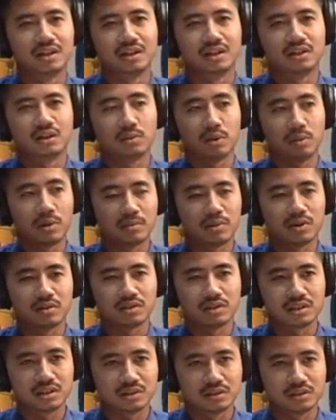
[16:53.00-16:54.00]
your mobile
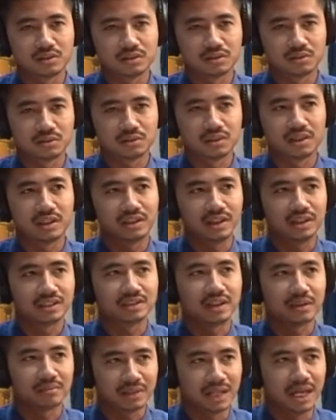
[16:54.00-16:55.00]
browser, so it takes
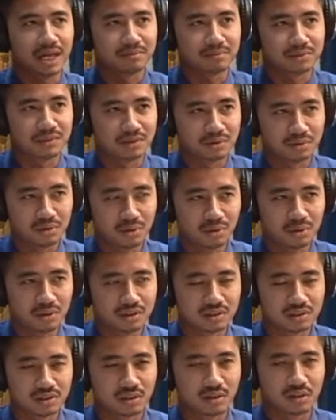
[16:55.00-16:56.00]
some time to load,
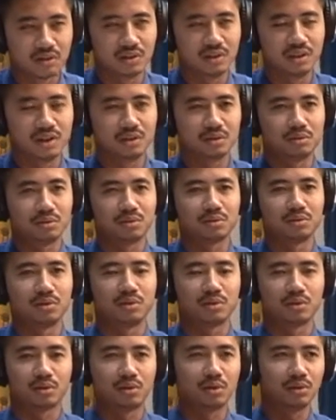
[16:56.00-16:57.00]
or you need to
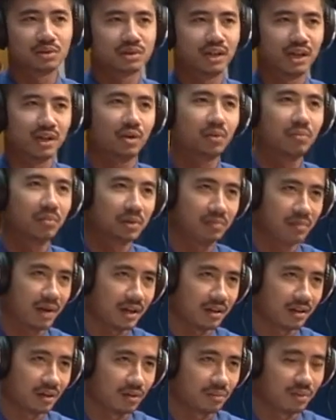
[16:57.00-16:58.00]
close and open
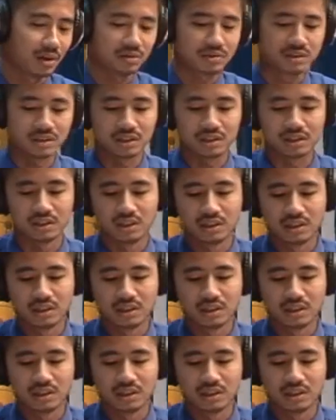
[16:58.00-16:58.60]
back your browser.